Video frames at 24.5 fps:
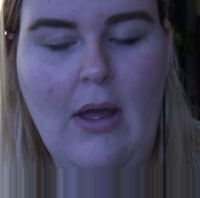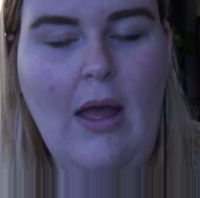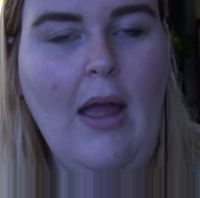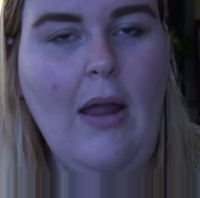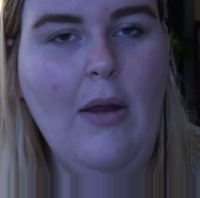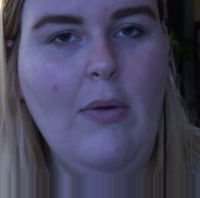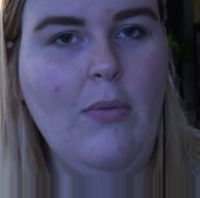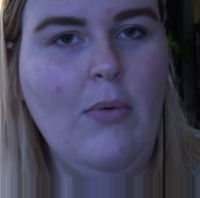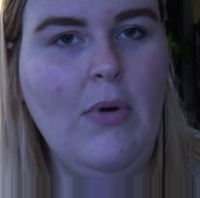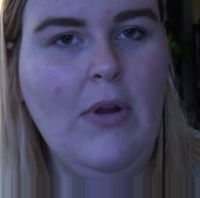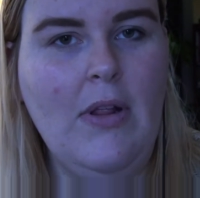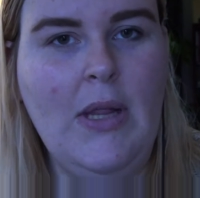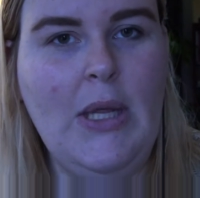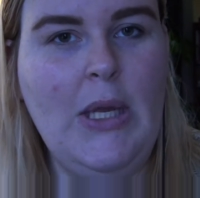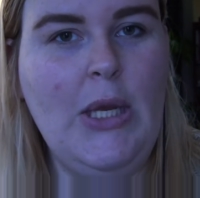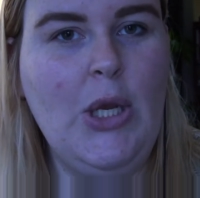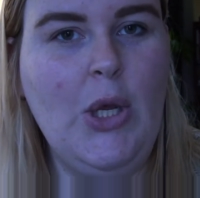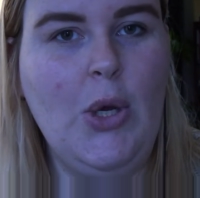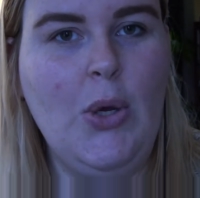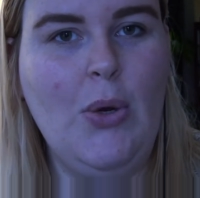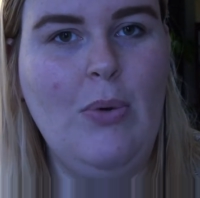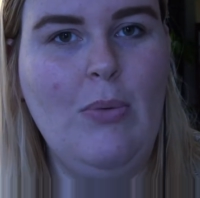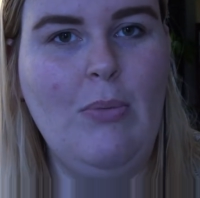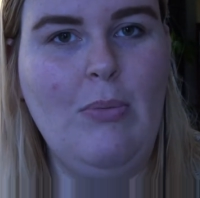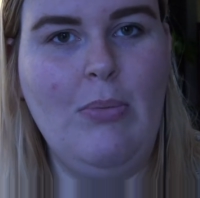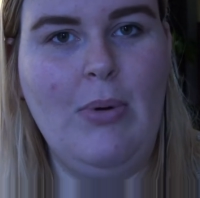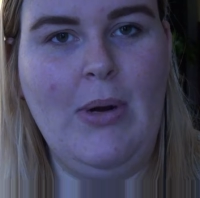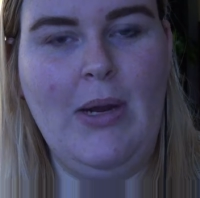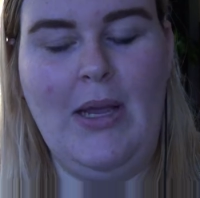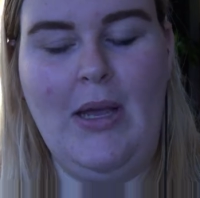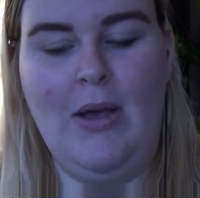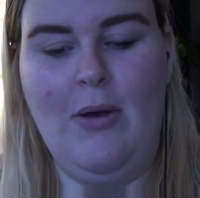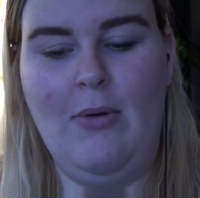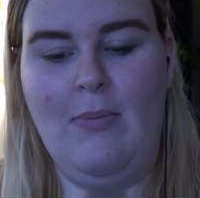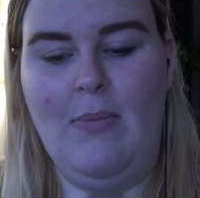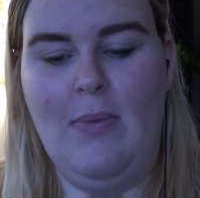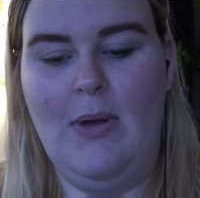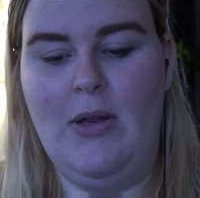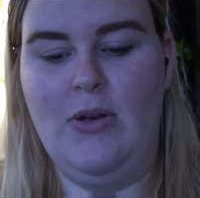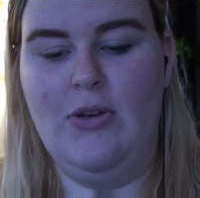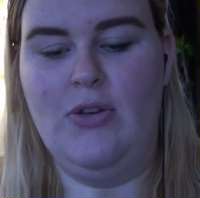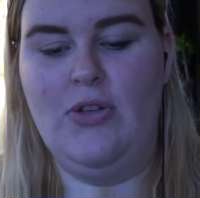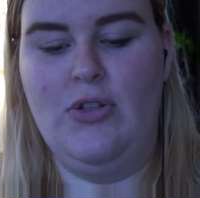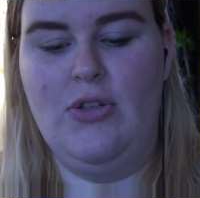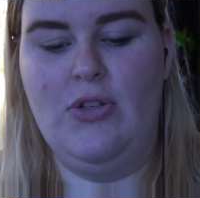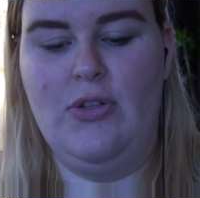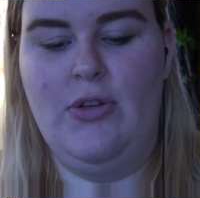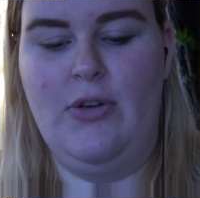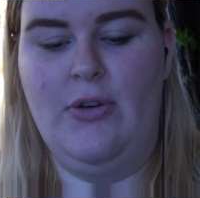I really don't break out
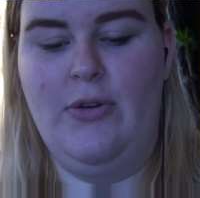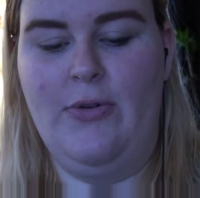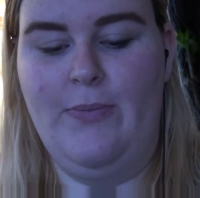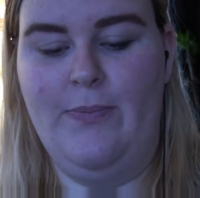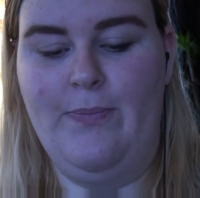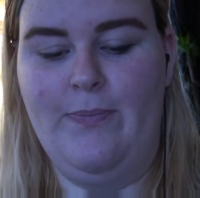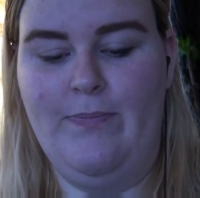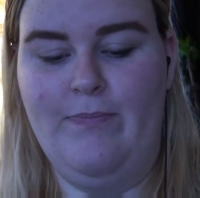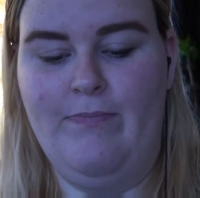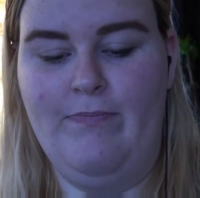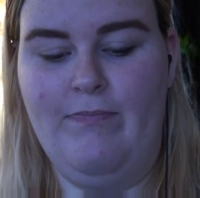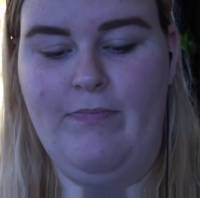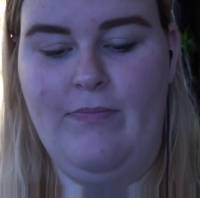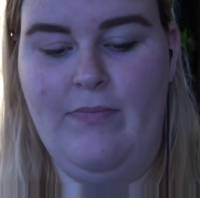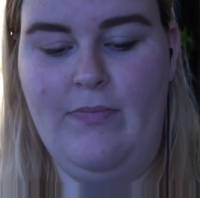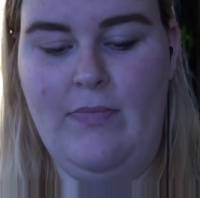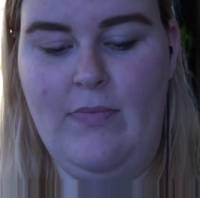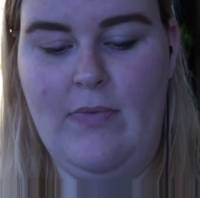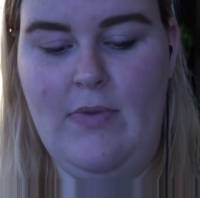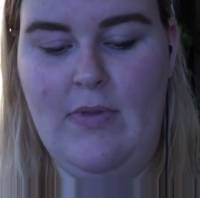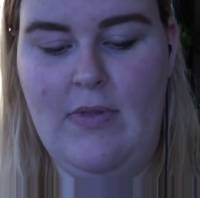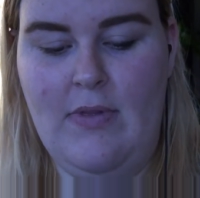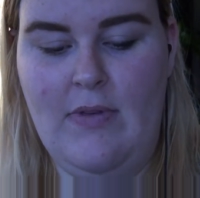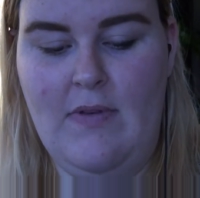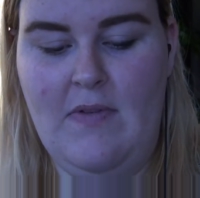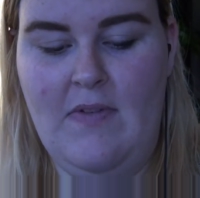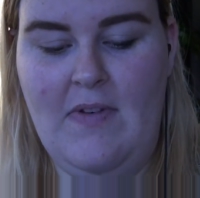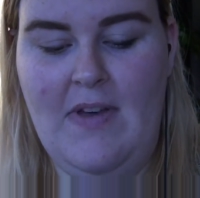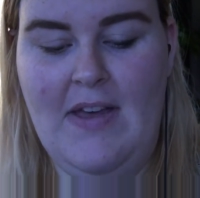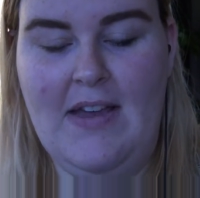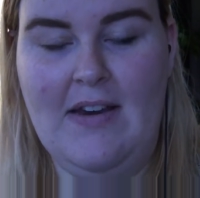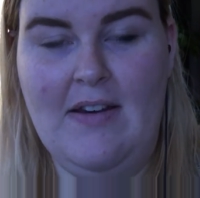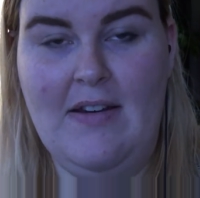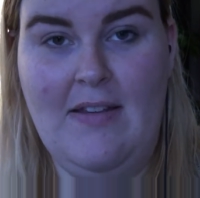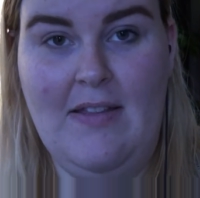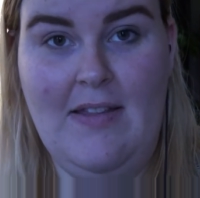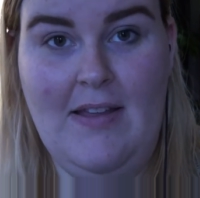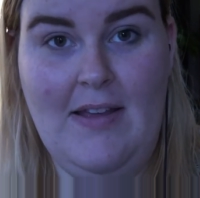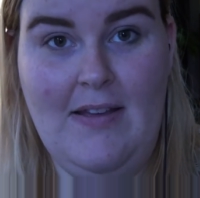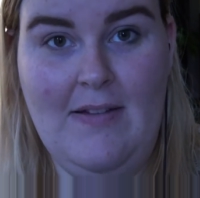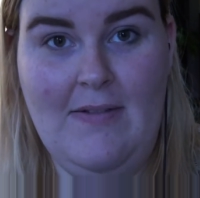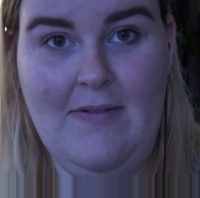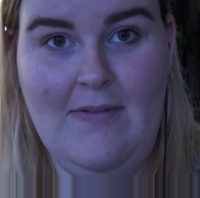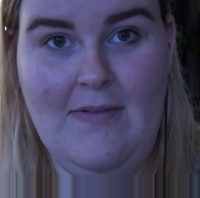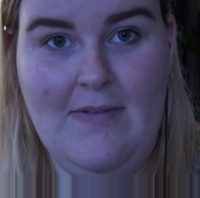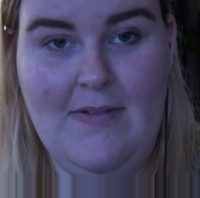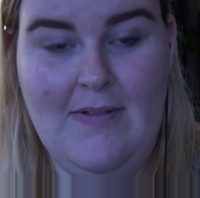much. So the fact that